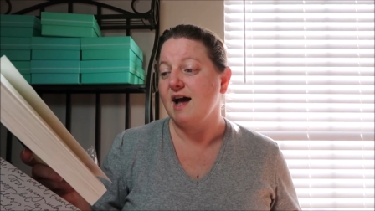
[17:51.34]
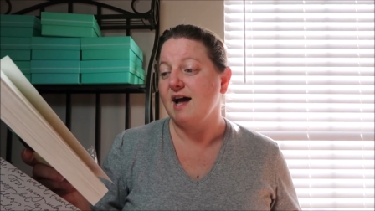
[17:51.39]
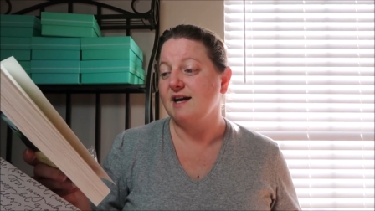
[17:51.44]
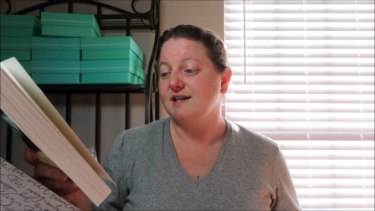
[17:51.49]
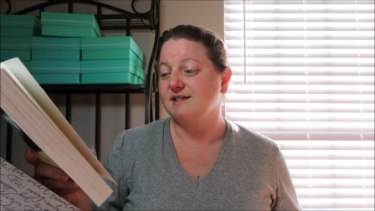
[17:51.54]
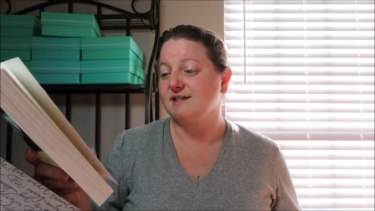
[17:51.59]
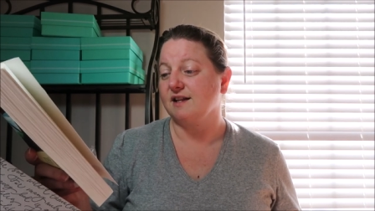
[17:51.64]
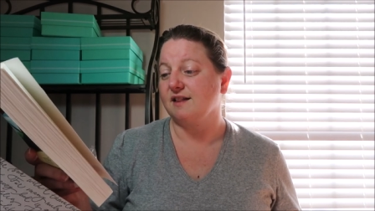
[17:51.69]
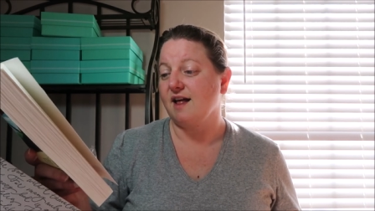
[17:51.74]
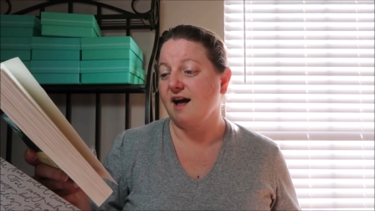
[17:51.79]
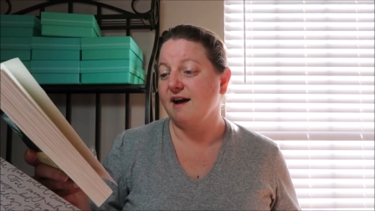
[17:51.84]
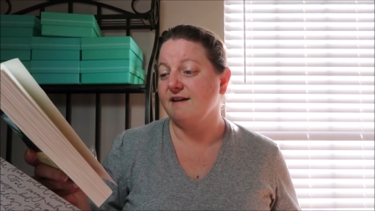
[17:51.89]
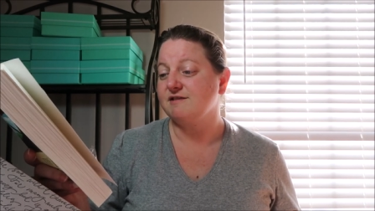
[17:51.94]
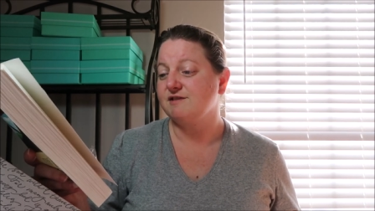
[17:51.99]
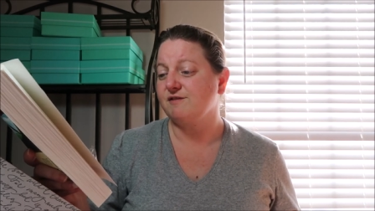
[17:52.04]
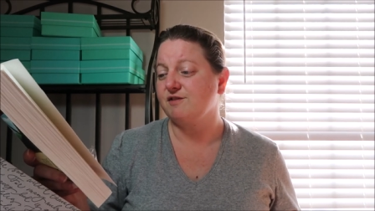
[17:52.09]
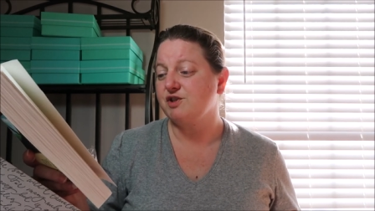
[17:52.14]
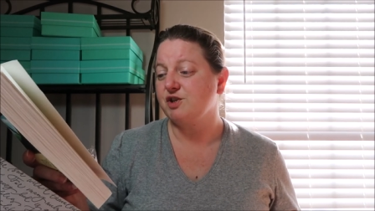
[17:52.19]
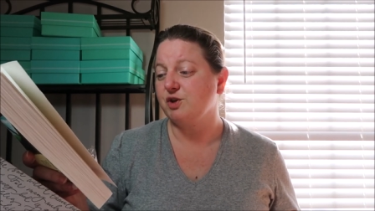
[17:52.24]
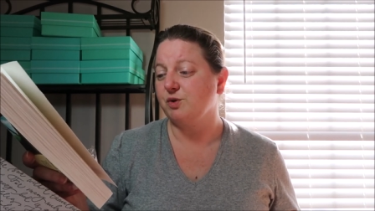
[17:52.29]
As the lives
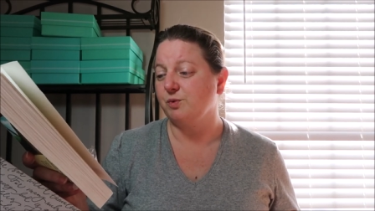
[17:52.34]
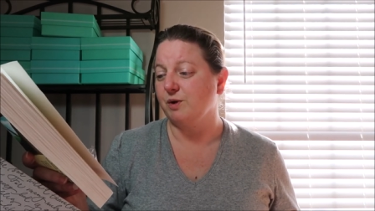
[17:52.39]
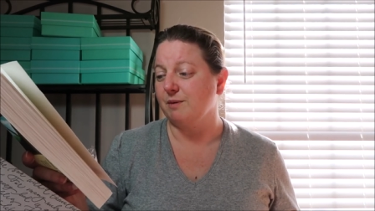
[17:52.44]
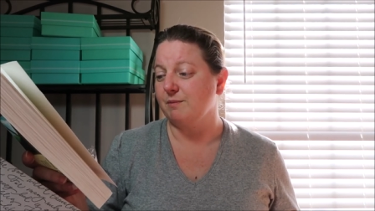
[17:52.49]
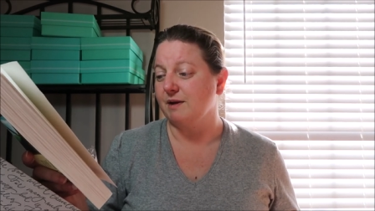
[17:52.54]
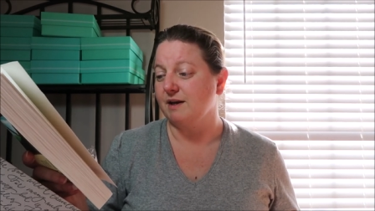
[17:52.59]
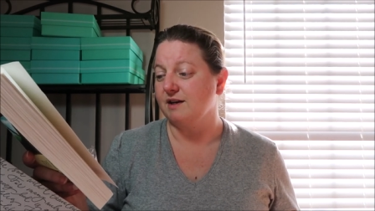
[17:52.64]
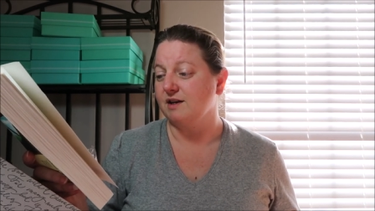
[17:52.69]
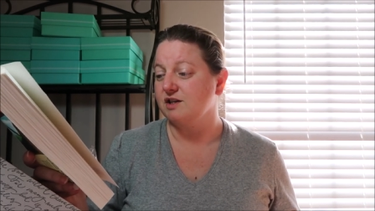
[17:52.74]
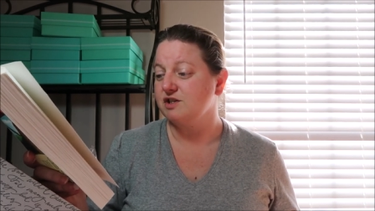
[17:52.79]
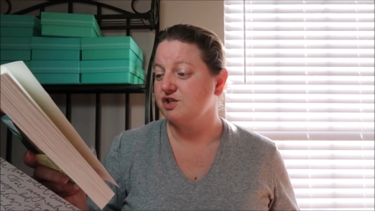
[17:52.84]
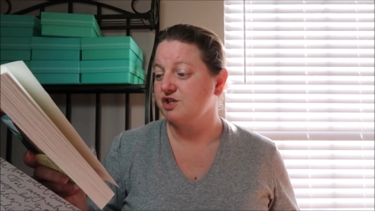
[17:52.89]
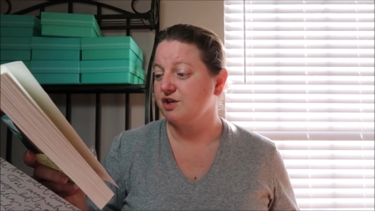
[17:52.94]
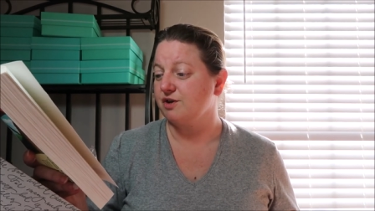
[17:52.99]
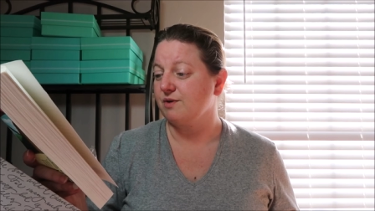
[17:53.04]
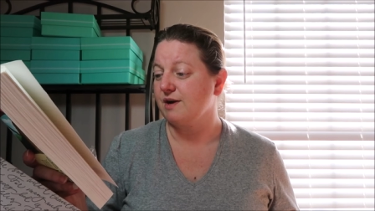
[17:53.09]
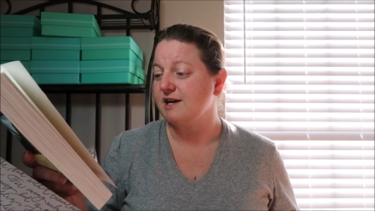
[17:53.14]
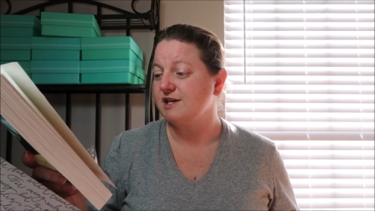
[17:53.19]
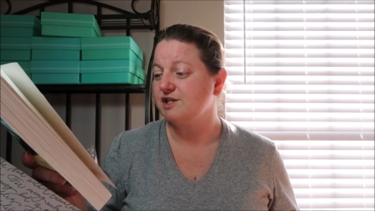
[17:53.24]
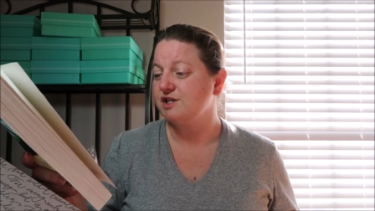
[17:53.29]
of two women,
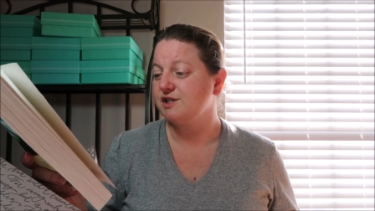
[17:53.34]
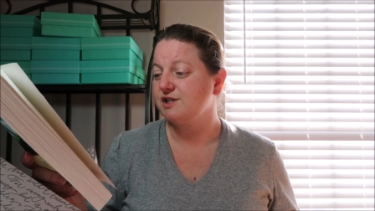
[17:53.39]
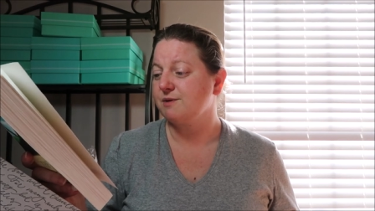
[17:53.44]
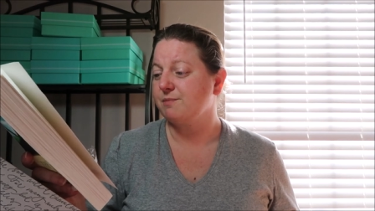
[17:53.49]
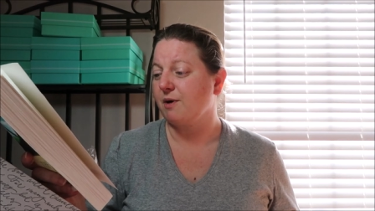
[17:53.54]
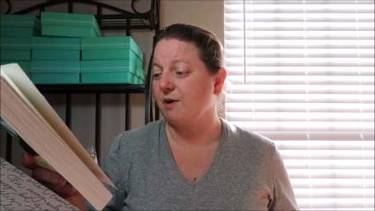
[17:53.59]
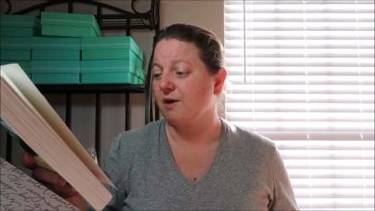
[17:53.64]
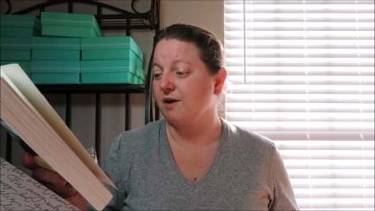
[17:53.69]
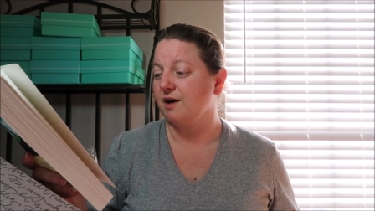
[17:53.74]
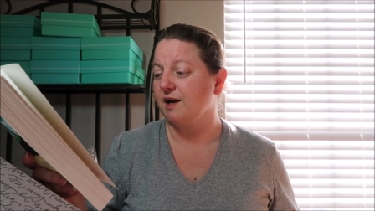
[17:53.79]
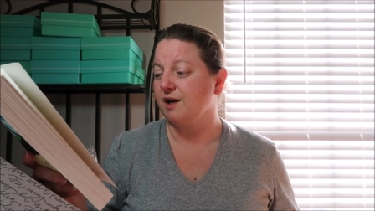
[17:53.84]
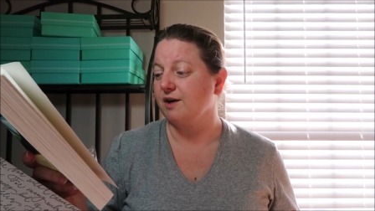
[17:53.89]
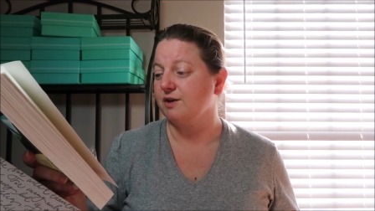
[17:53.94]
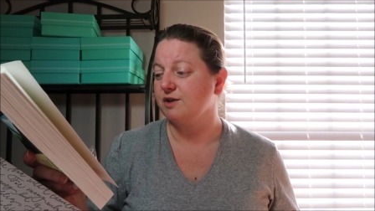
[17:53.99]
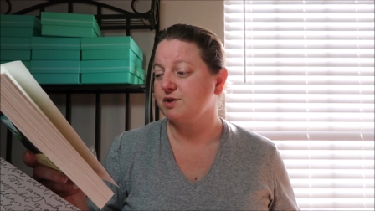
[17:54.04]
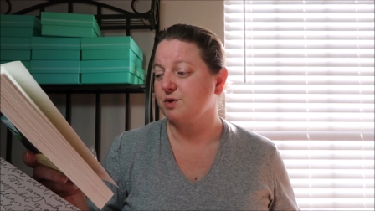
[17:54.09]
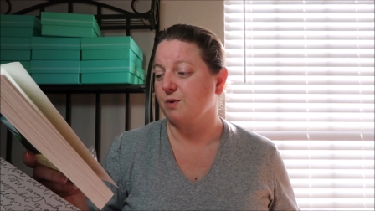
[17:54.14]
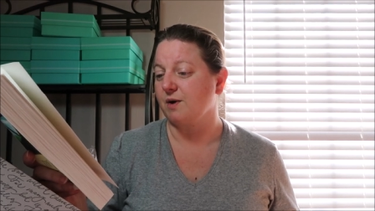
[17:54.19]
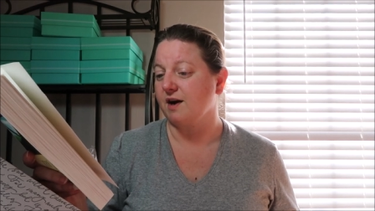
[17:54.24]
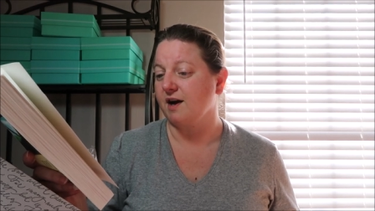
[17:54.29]
generations apart,
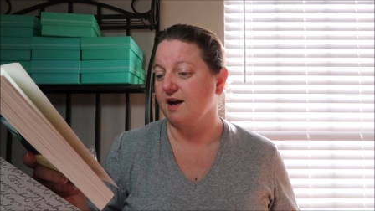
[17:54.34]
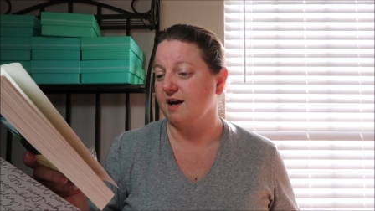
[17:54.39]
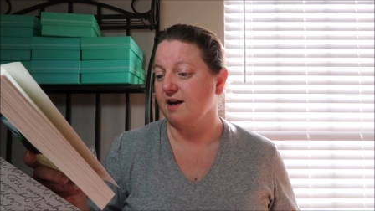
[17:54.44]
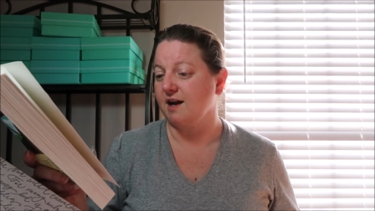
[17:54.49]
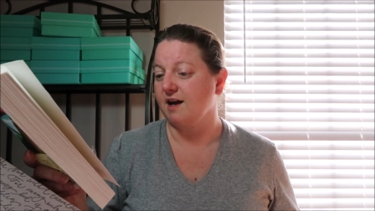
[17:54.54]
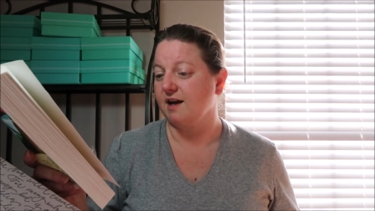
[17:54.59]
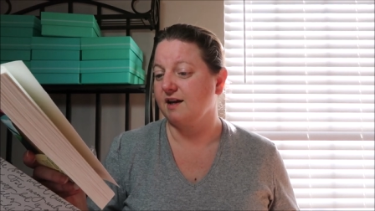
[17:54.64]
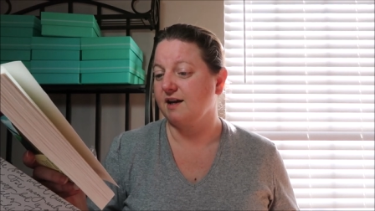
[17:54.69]
intertwine,